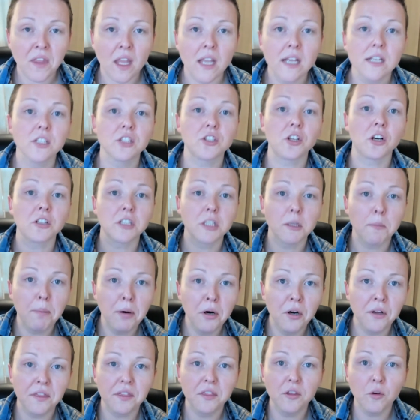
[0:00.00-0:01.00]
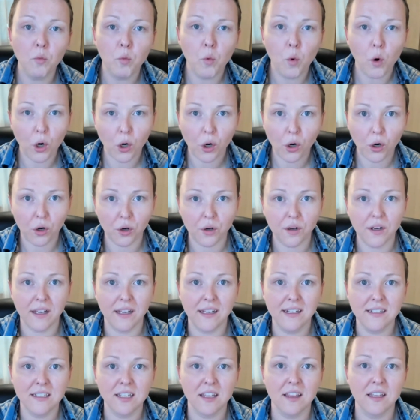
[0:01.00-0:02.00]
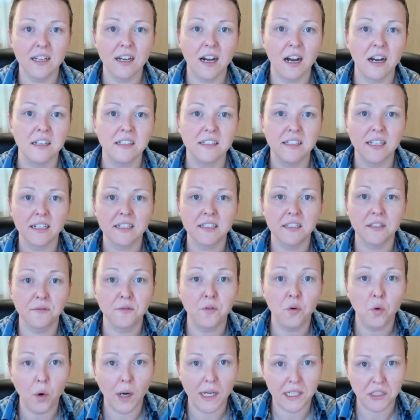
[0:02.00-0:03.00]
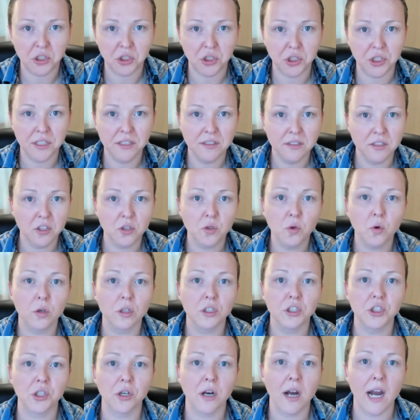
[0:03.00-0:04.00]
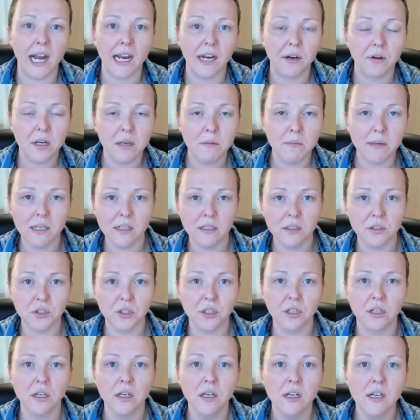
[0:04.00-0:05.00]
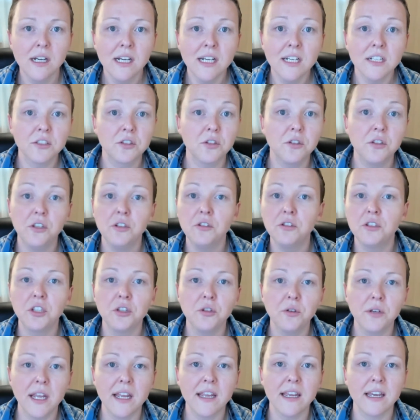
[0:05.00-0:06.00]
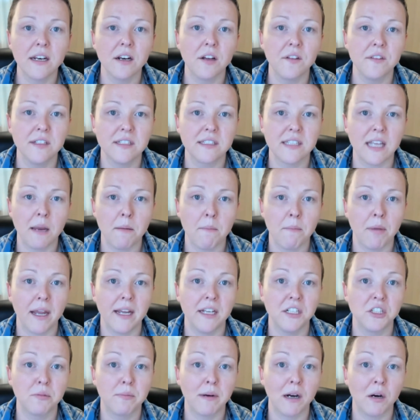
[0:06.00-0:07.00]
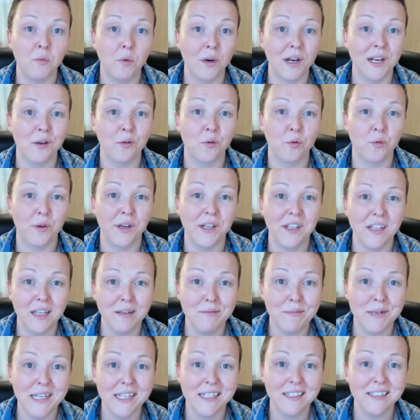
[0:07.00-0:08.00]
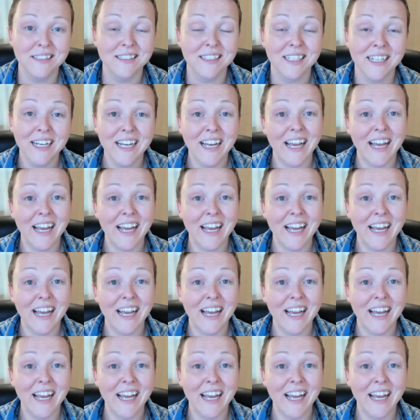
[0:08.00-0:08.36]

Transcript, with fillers: Start to put the word into the context of questions towards your hiring manager so you two can get on the same page about what it really means.